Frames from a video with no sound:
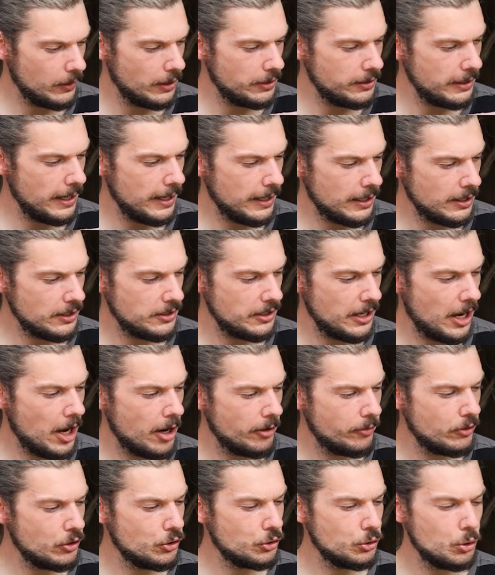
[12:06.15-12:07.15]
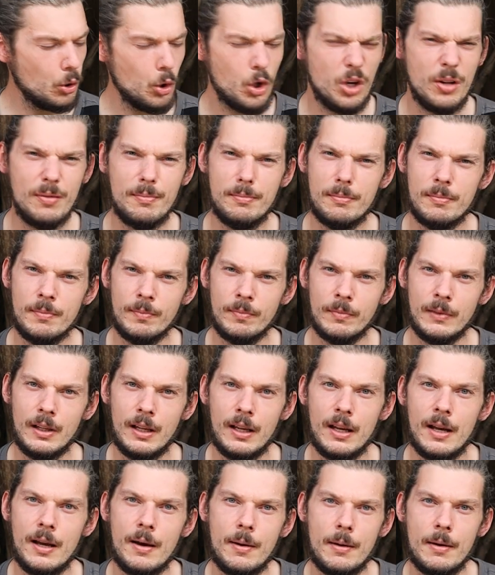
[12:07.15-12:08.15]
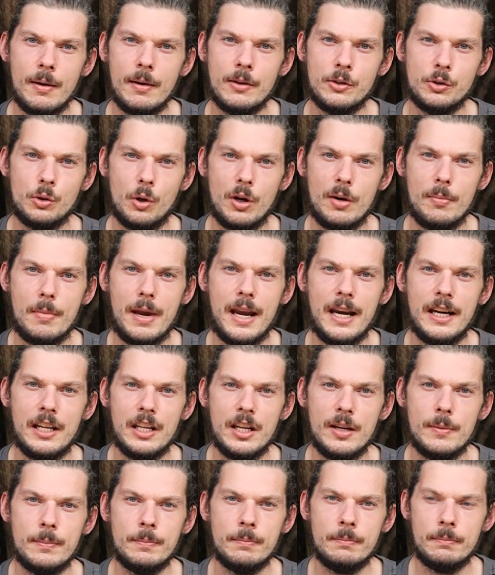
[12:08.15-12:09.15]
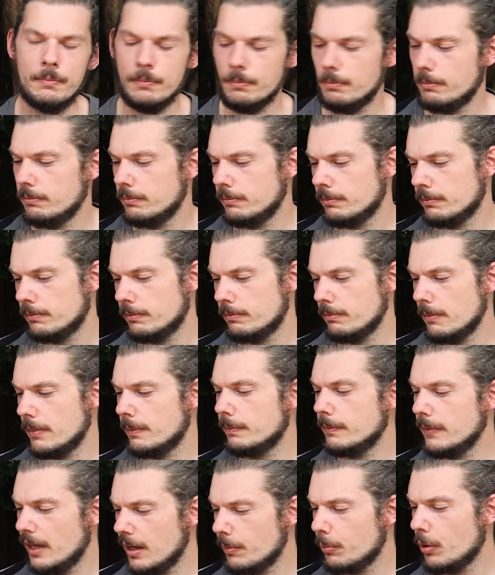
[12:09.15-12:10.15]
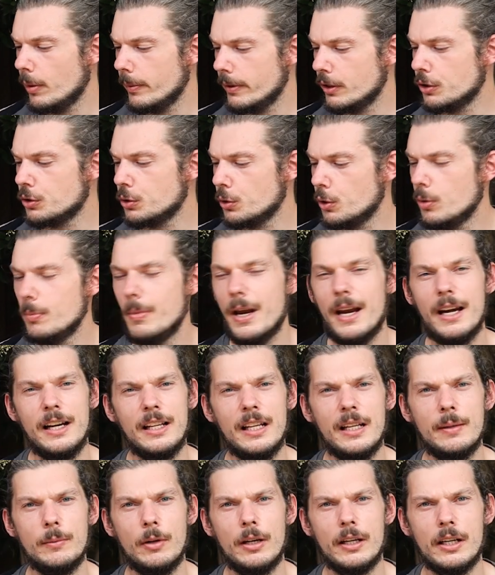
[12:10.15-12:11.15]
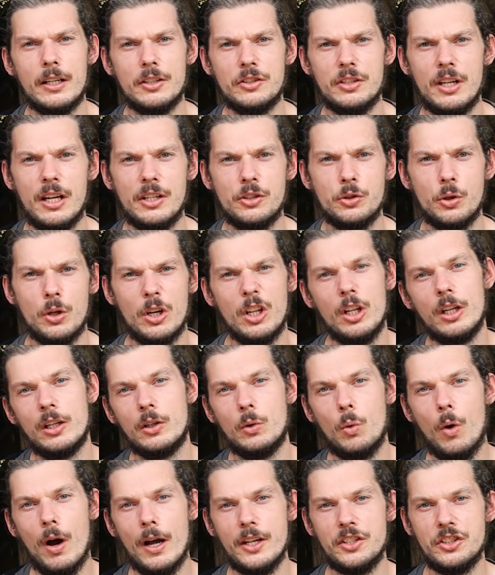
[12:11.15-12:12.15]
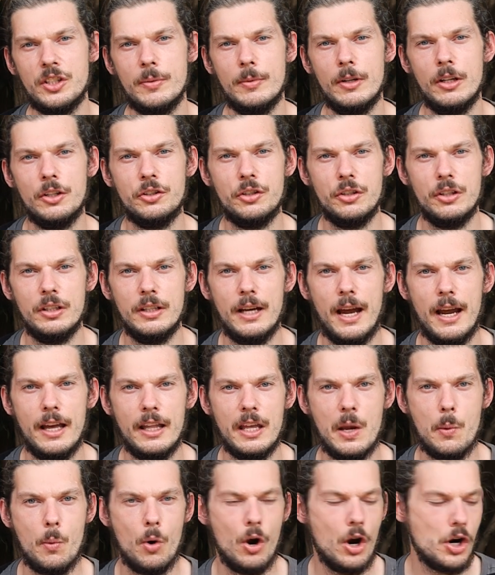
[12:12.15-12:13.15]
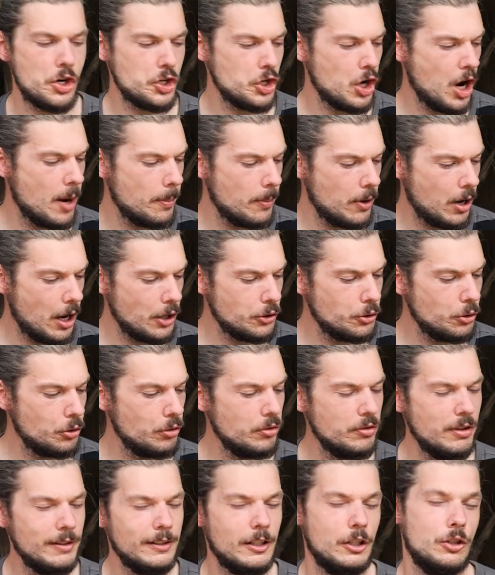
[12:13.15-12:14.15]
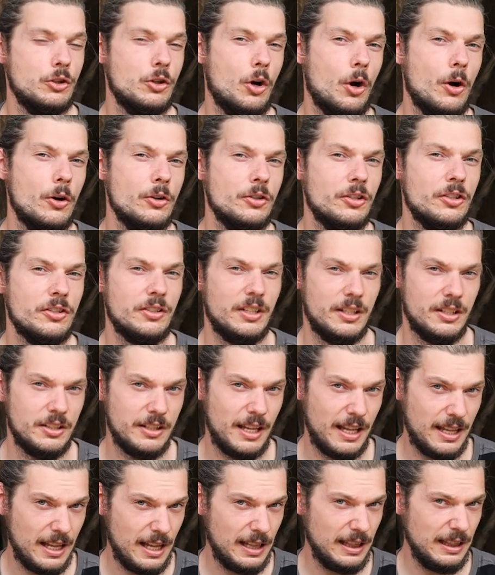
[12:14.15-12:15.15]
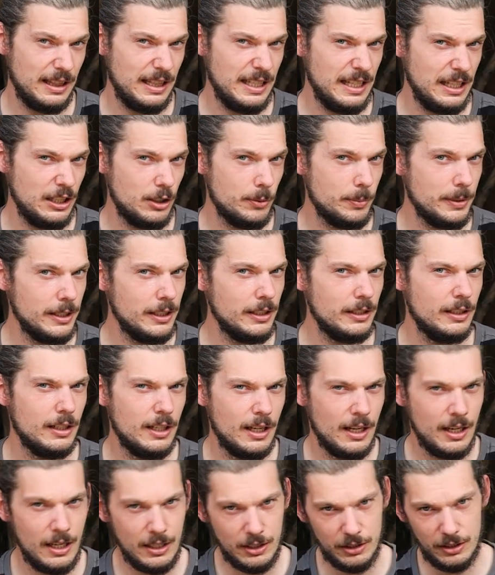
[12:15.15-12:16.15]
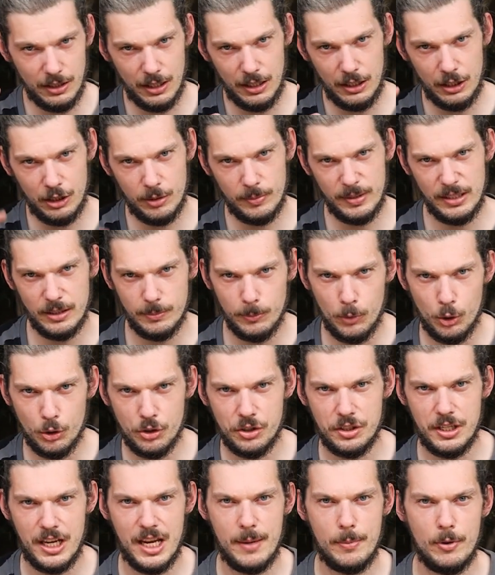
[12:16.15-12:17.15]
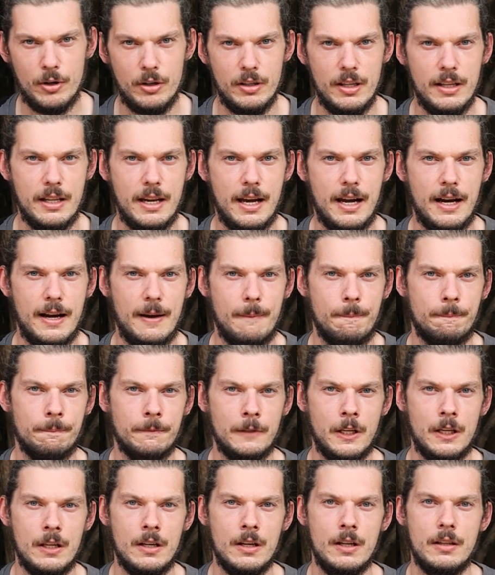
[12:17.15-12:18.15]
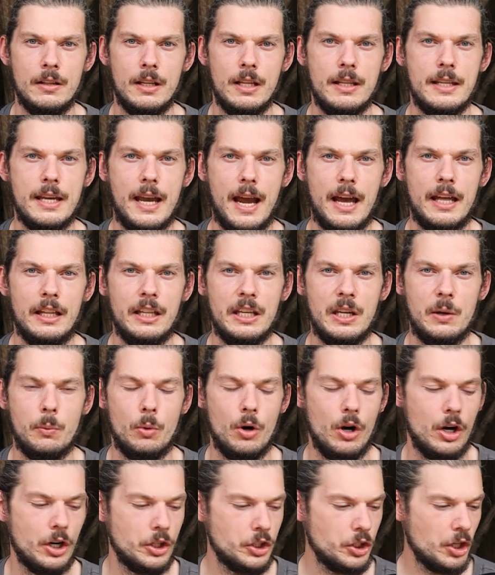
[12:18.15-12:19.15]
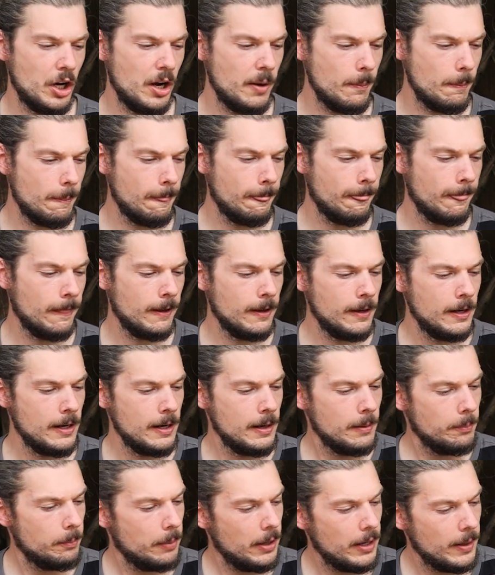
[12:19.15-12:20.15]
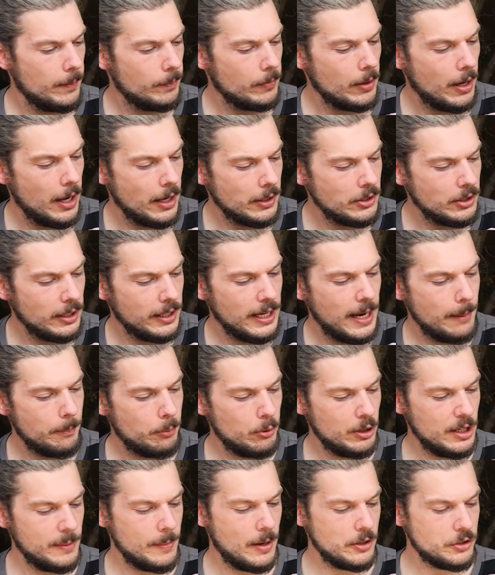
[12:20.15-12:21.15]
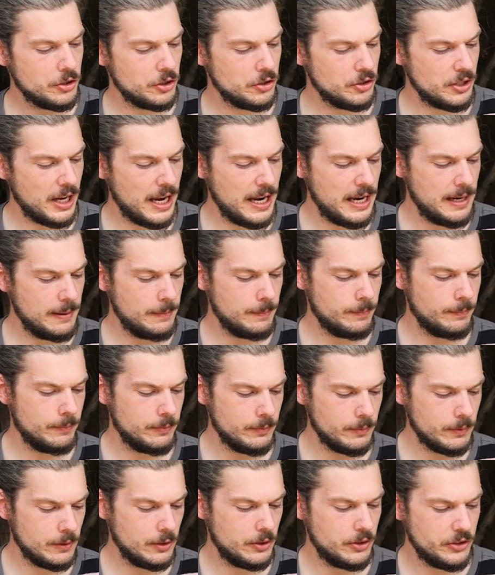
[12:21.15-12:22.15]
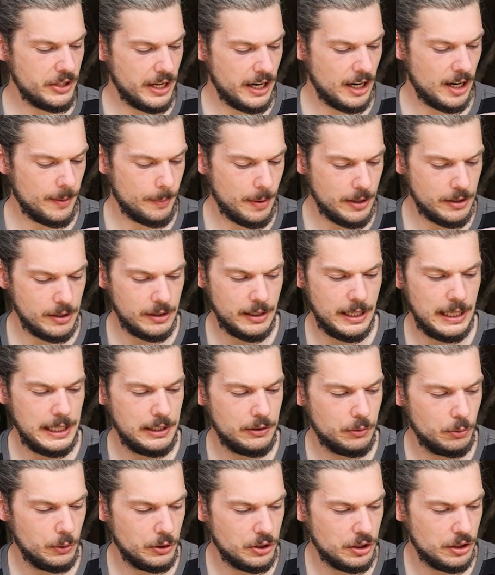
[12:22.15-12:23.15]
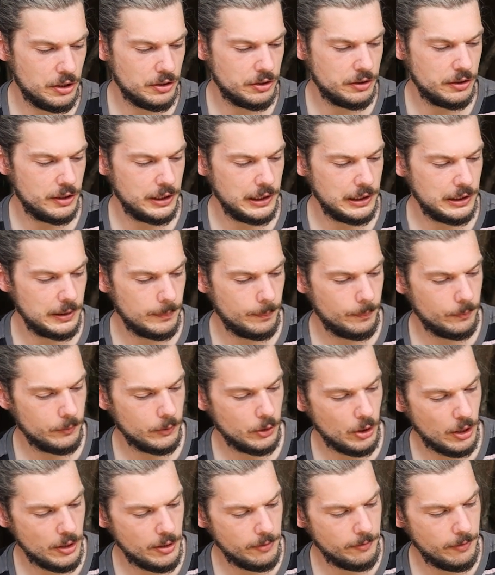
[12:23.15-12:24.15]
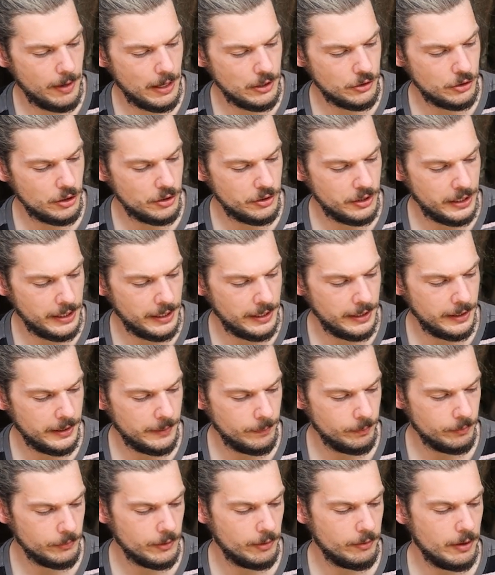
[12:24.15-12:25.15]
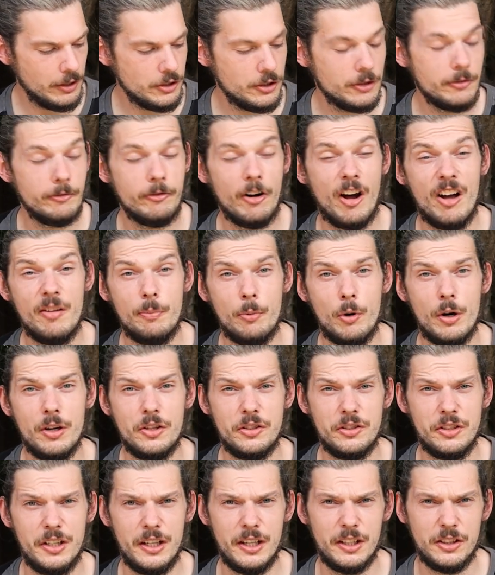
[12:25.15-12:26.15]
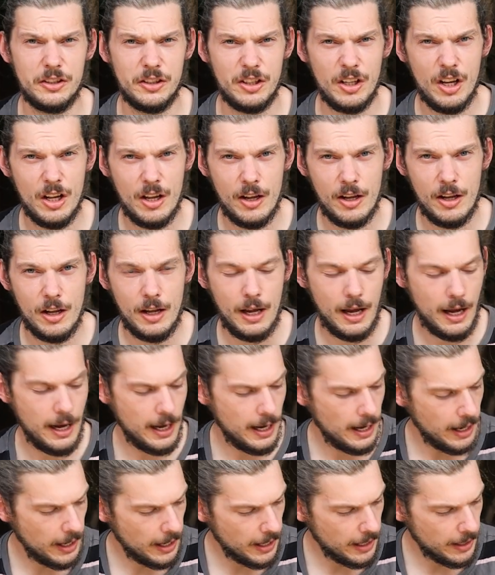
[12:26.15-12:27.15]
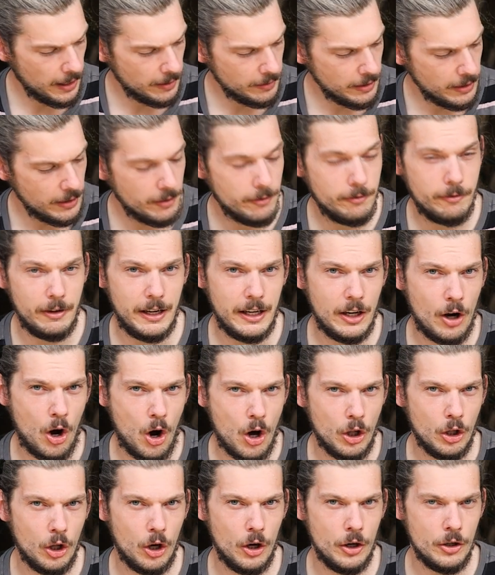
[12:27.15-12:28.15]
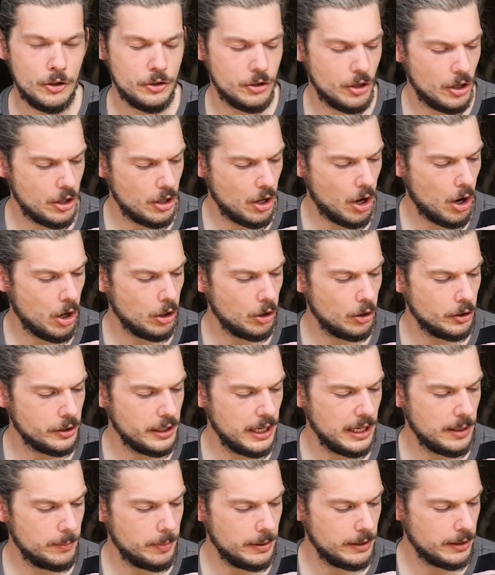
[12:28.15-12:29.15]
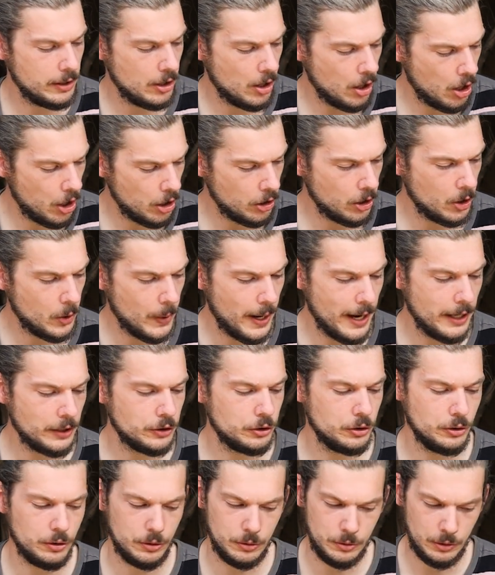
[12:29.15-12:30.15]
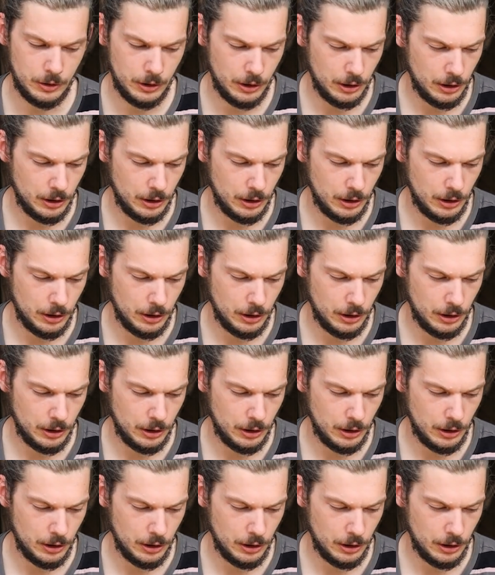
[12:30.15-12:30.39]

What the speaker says: The deck itself is sort of medium. Yeah, probably a true medium, like I said, sort of quite similar to the Alien Workshop. I do think the nose is just that little bit, just a little bit more steeper than the Alien Workshop. But I kept pretty much the same setup underneath, which is got the Ventures here. The Ventures 5.6. They're the V hollow, so the hollow kingpin, hollow axle.